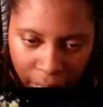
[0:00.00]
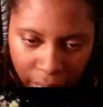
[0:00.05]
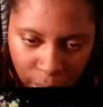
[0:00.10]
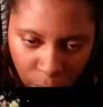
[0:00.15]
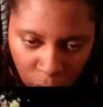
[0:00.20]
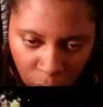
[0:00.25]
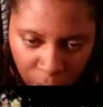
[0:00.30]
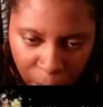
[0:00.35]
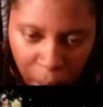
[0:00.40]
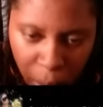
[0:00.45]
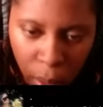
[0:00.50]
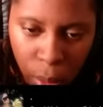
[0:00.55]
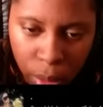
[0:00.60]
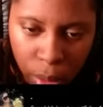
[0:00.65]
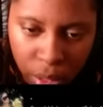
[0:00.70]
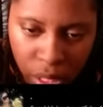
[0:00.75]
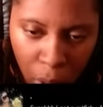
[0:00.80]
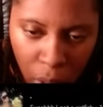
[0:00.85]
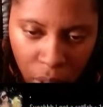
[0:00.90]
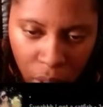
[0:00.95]
or her
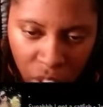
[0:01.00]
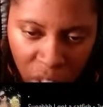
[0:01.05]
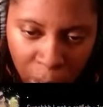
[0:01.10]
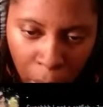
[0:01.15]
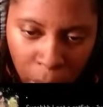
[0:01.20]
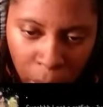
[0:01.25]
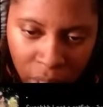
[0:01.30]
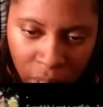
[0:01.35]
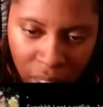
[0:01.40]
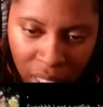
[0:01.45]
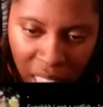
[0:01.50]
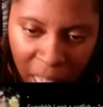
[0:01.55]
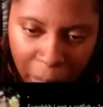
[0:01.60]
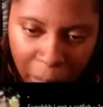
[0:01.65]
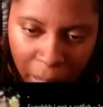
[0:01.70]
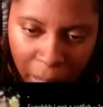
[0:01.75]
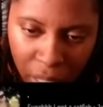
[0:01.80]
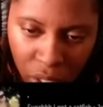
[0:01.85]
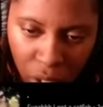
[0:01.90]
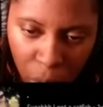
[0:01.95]
posts, she posts the
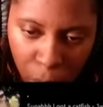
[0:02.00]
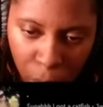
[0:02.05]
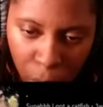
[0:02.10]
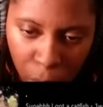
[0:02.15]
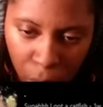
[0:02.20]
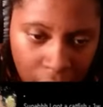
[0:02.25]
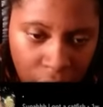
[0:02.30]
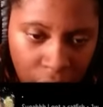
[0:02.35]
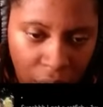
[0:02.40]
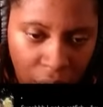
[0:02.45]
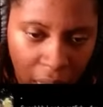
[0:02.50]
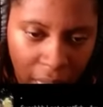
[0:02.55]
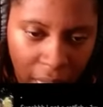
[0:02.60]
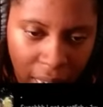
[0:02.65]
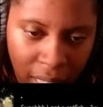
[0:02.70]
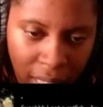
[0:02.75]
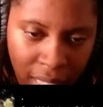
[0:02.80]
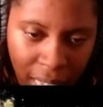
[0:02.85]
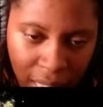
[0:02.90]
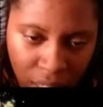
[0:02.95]
same ish on both. She
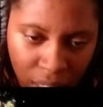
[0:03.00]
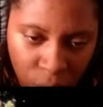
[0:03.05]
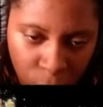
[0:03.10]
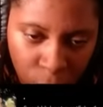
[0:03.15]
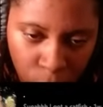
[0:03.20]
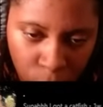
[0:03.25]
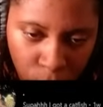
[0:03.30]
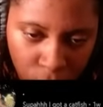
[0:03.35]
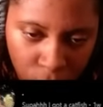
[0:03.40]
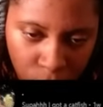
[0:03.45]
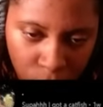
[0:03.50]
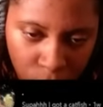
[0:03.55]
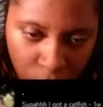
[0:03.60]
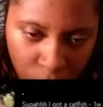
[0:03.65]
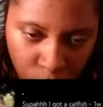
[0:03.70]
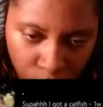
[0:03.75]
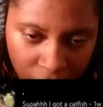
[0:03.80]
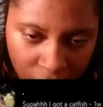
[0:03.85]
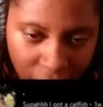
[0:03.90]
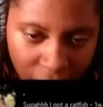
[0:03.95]
had a tattoo in
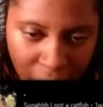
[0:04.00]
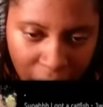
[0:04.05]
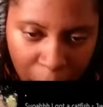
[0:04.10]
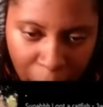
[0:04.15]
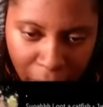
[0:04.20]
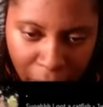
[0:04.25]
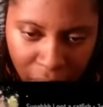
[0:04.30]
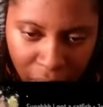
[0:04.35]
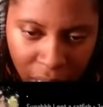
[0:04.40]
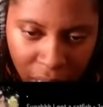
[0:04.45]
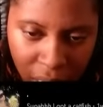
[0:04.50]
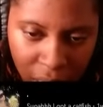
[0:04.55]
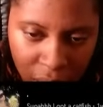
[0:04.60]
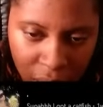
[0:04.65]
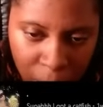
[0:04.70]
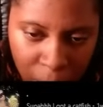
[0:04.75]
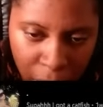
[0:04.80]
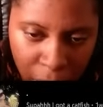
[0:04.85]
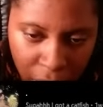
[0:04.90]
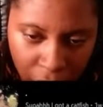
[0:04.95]
2023, then it magically
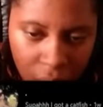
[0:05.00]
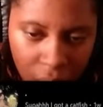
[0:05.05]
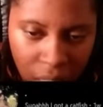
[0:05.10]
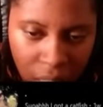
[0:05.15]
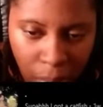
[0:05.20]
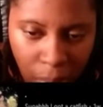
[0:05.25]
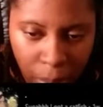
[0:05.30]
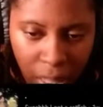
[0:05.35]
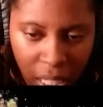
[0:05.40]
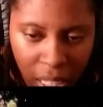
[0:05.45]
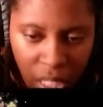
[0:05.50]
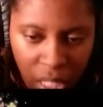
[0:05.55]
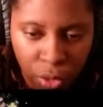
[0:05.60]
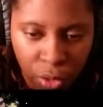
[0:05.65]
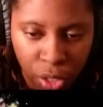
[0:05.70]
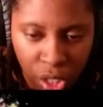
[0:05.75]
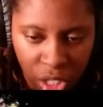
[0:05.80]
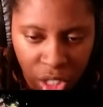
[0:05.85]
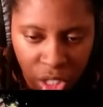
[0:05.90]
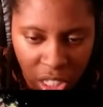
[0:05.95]
disappeared. Something is
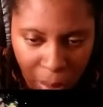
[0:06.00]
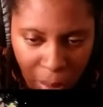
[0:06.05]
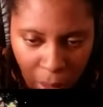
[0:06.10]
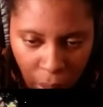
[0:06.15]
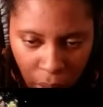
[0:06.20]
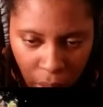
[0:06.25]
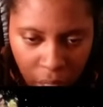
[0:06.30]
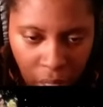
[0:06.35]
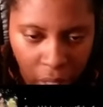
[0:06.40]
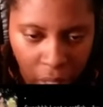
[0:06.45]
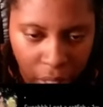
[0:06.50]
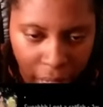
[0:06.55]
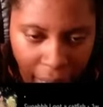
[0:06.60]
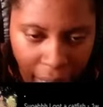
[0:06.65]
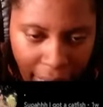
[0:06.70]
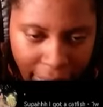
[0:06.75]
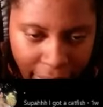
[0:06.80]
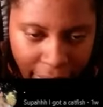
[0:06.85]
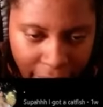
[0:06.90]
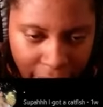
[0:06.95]
fishy about her. Her
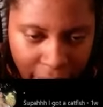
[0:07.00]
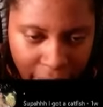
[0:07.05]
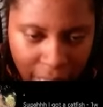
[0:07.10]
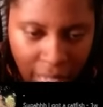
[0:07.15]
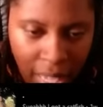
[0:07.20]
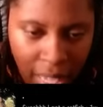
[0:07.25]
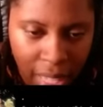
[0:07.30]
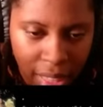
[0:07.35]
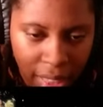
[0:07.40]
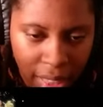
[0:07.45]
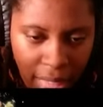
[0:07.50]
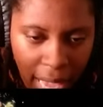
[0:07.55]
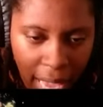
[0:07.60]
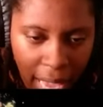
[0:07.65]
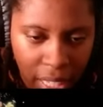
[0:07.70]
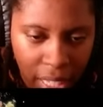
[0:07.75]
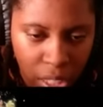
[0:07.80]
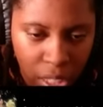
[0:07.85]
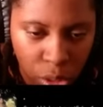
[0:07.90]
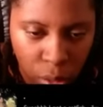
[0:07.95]
ad is
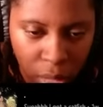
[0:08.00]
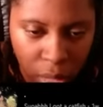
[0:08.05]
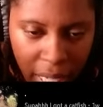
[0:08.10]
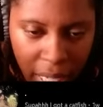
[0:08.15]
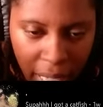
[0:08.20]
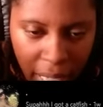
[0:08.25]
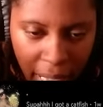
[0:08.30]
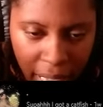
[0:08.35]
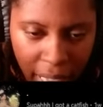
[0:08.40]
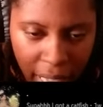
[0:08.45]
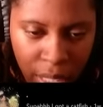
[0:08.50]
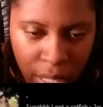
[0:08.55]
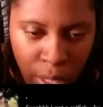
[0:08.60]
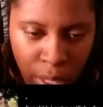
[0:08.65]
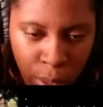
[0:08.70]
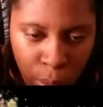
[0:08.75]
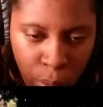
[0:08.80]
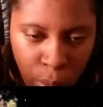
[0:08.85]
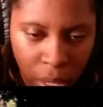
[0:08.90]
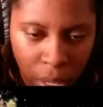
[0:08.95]
that
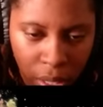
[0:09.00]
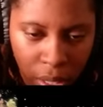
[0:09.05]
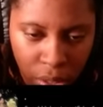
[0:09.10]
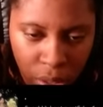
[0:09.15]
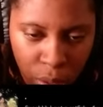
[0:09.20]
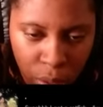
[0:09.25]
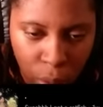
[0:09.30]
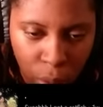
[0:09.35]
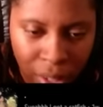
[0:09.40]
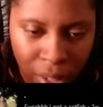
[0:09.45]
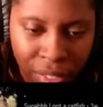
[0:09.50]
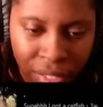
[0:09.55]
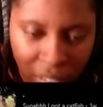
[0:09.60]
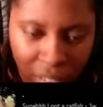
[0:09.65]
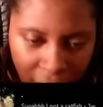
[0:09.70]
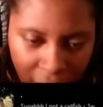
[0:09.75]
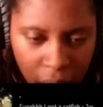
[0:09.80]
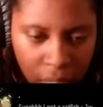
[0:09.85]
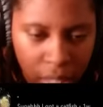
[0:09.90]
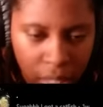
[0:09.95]

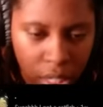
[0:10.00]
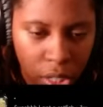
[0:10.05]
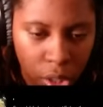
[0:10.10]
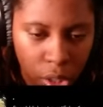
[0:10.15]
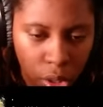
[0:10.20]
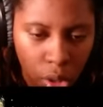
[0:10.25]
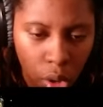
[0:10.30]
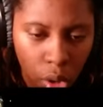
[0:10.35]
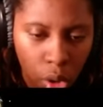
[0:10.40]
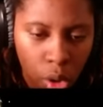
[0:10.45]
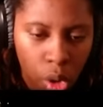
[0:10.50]
dreadhead2_fine. The girl